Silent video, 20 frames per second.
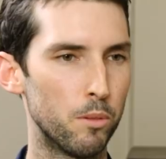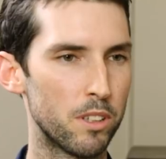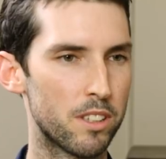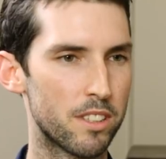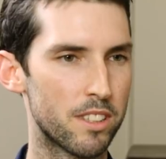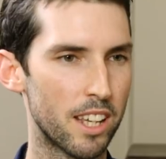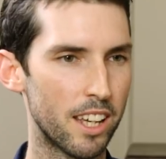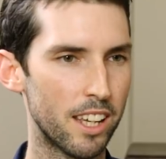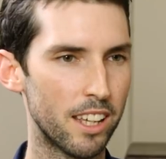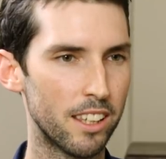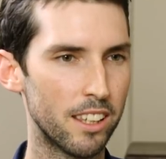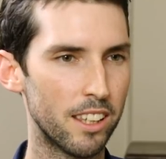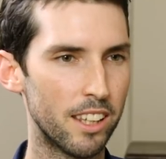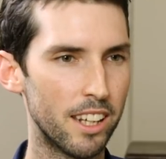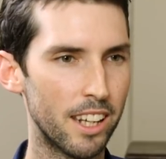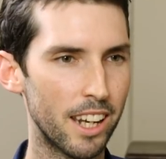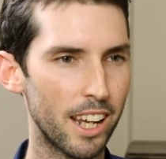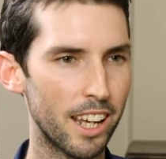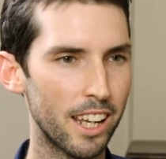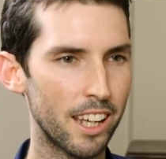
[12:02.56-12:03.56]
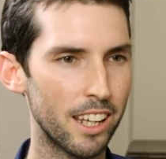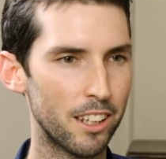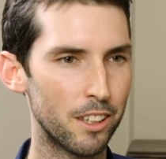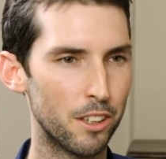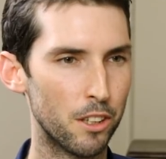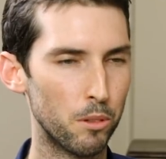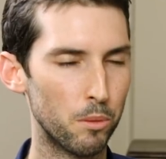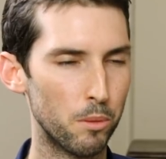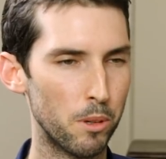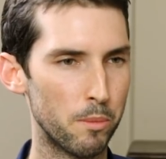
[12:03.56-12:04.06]
was seeing the need
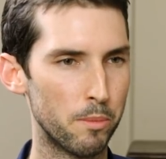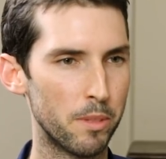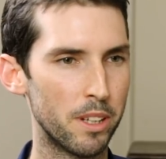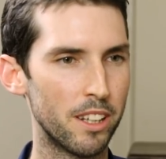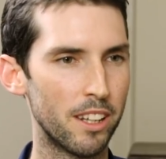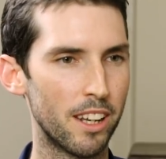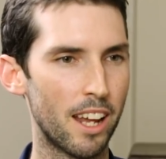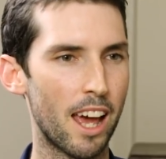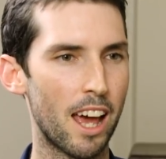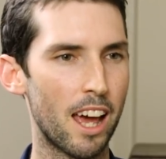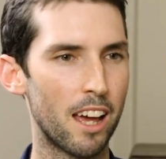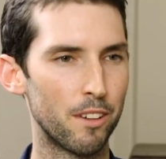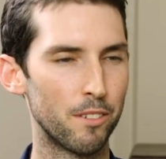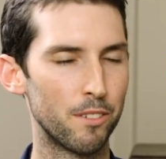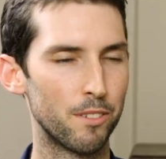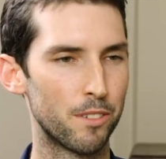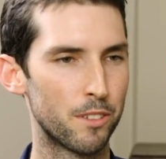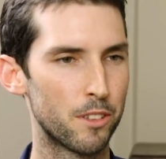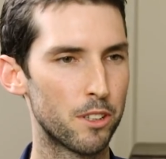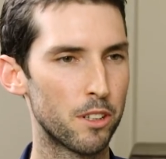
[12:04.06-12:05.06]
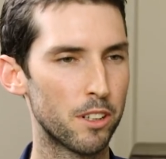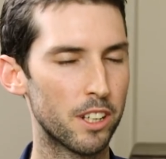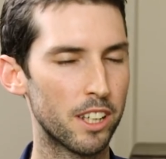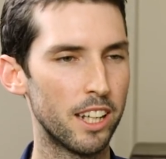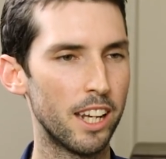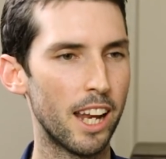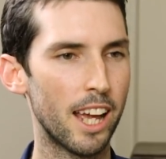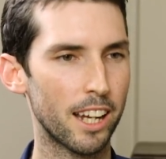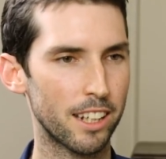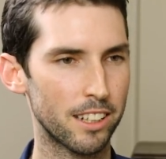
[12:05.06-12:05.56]
that women have to
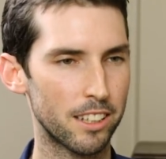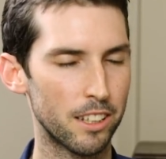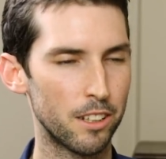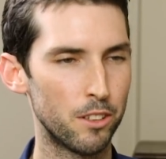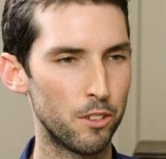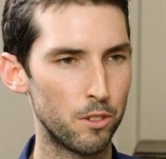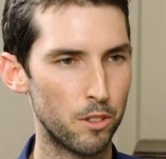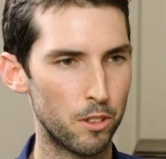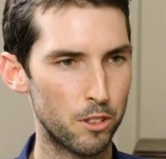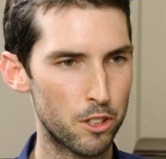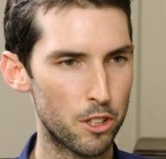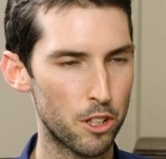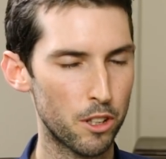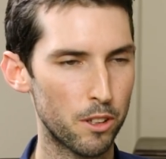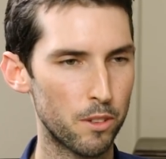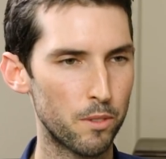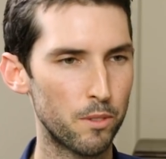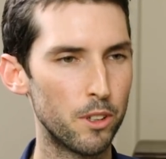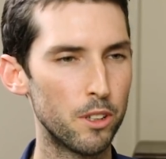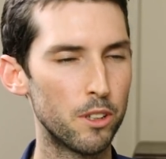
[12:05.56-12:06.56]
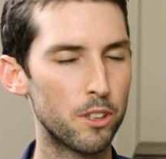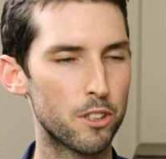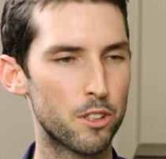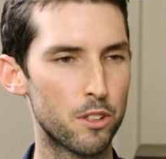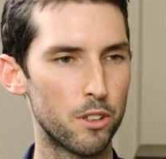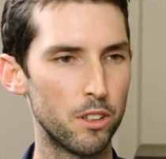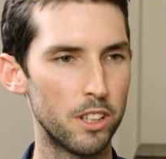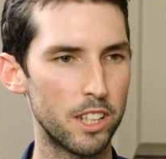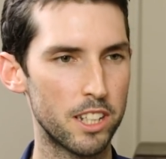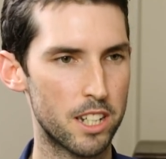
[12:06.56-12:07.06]
connect and ch
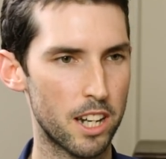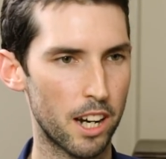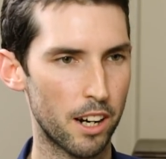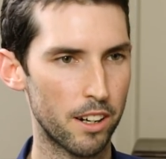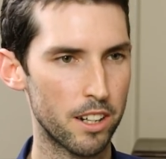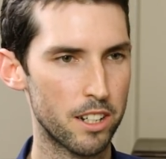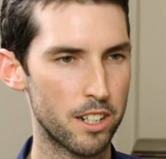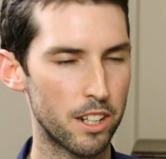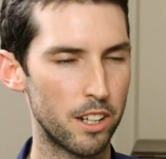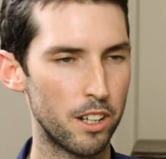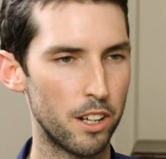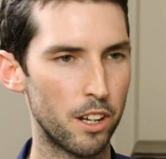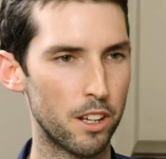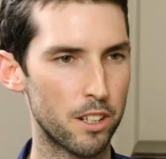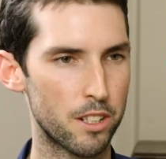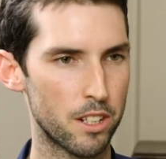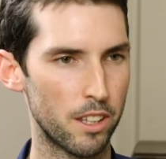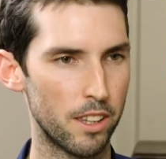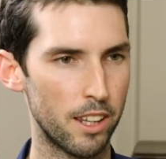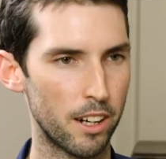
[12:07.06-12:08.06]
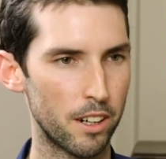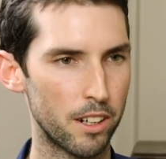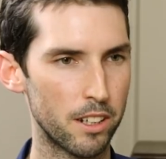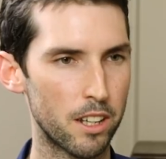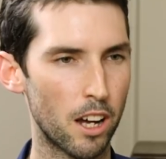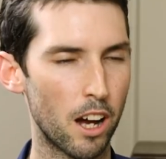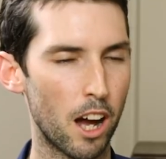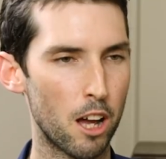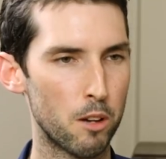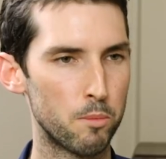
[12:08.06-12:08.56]
truly cherish and nurture their
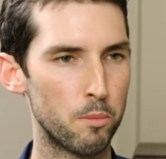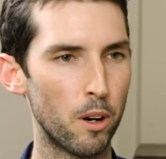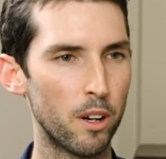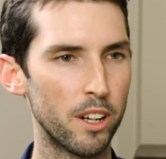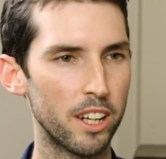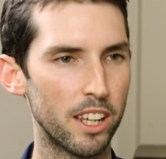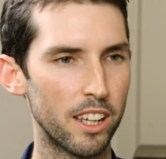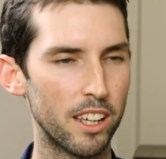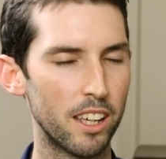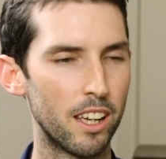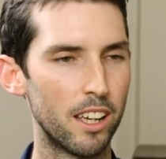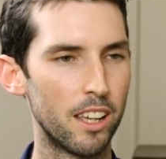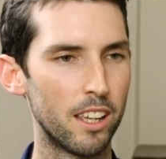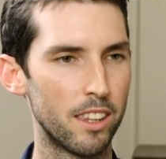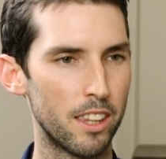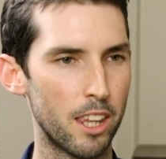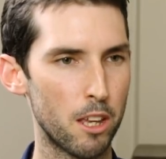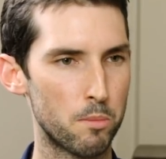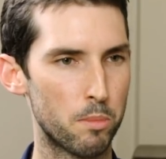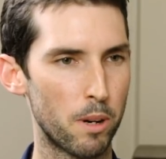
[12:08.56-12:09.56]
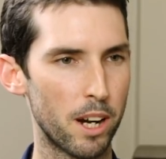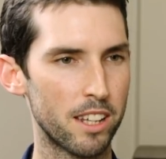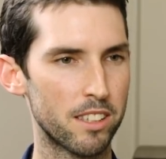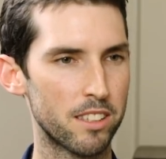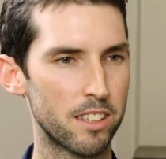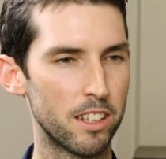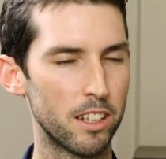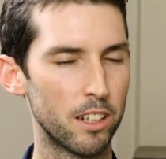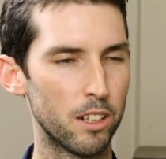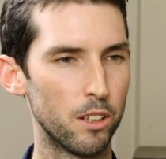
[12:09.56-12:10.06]
entire body, their
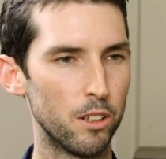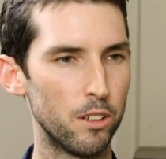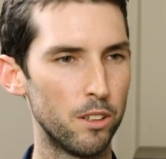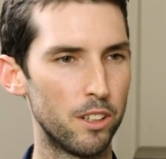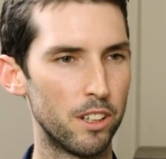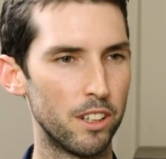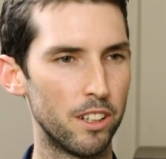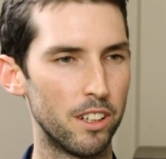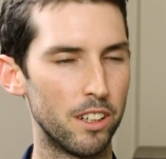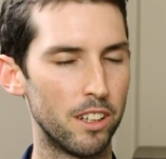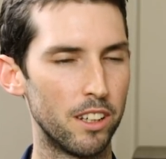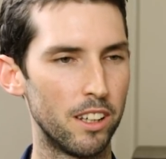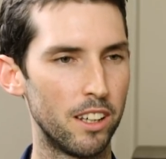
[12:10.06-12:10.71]
breasts included.